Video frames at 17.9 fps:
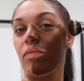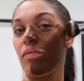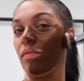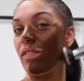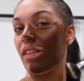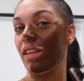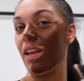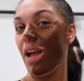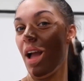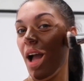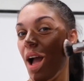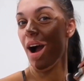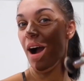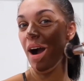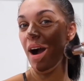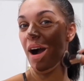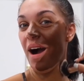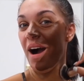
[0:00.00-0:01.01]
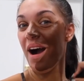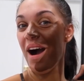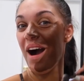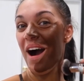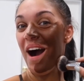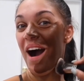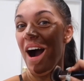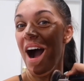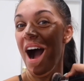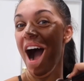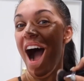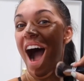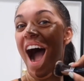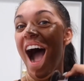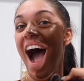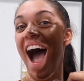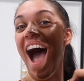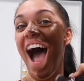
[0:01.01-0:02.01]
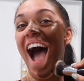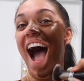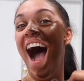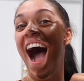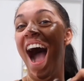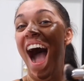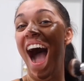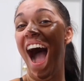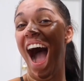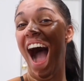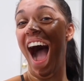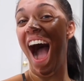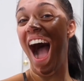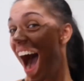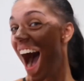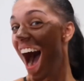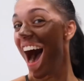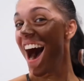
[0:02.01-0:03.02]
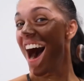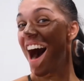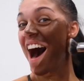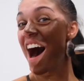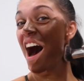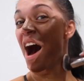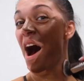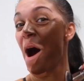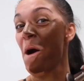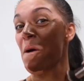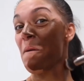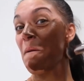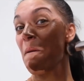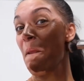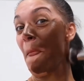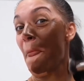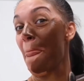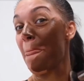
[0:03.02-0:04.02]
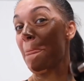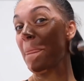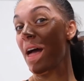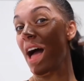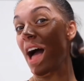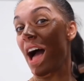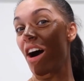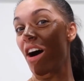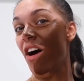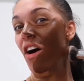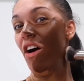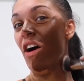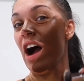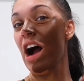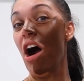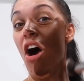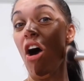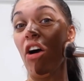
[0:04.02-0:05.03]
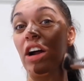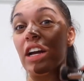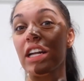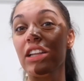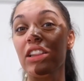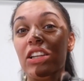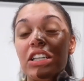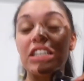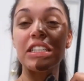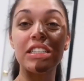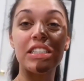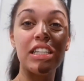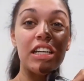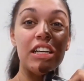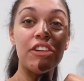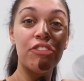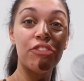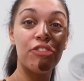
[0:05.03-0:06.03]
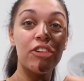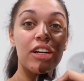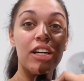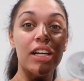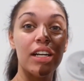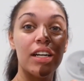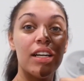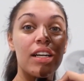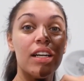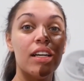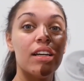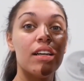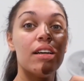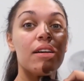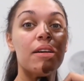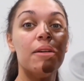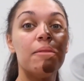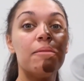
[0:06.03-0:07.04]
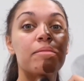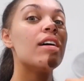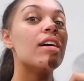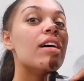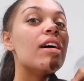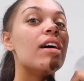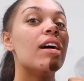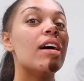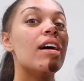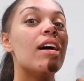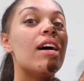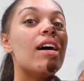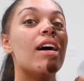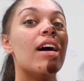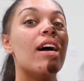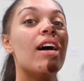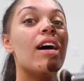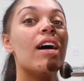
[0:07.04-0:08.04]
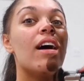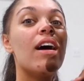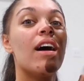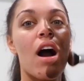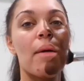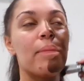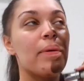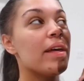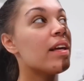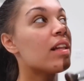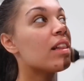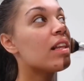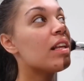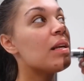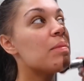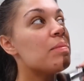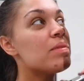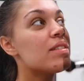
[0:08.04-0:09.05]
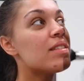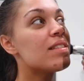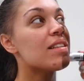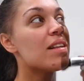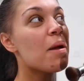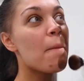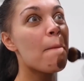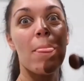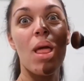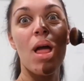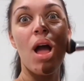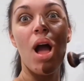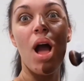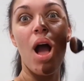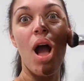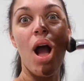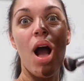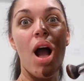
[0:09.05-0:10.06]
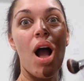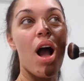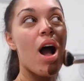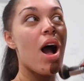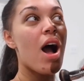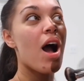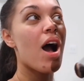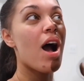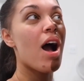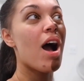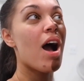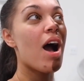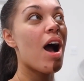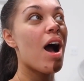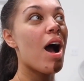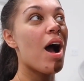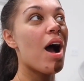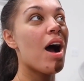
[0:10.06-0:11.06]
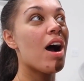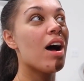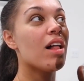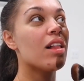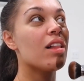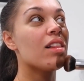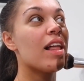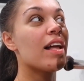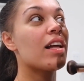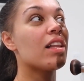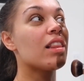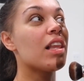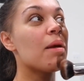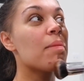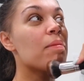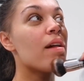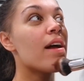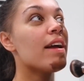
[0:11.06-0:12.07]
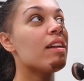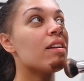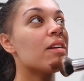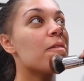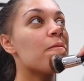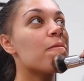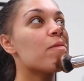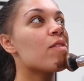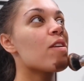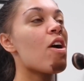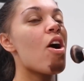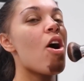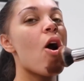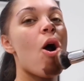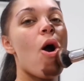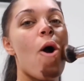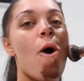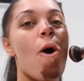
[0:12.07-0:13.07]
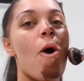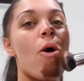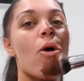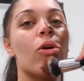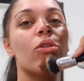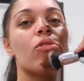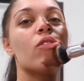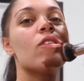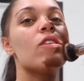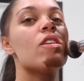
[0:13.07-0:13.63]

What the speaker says: about, even though she probably didn't say much, it's about the actions. She looks like she was, livid, upset that her daughter didn't have lighter eyes. So,